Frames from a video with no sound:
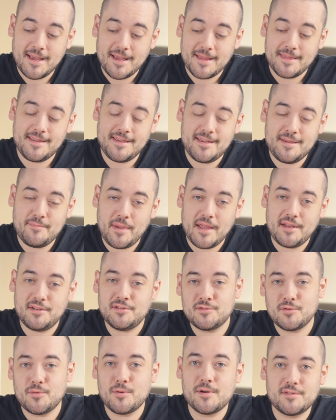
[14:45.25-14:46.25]
The Page
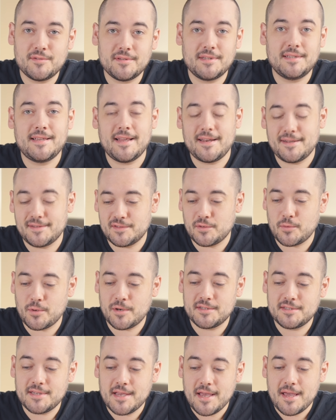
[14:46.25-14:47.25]
of Swords with the Ten of
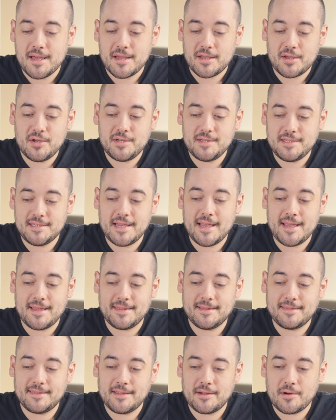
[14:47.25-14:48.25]
Swords could say
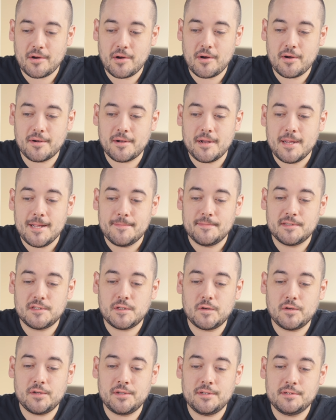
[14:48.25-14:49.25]
that there are
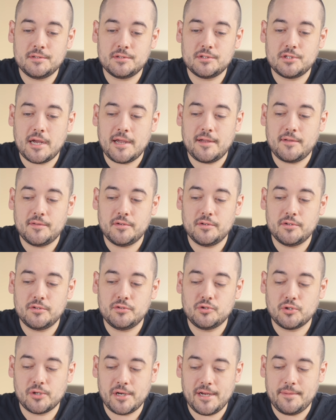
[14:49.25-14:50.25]
certain childhood
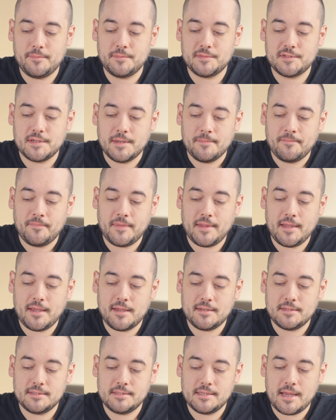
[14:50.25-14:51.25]
dreams,
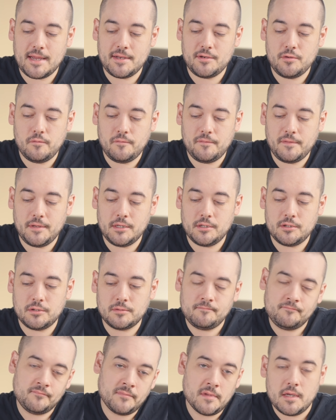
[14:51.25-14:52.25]
and I do
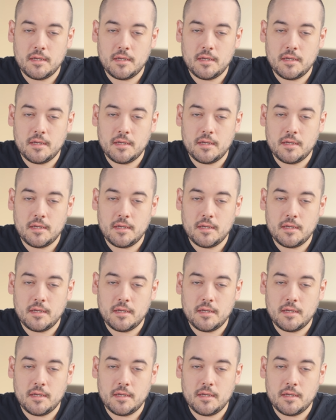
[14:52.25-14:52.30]
feel,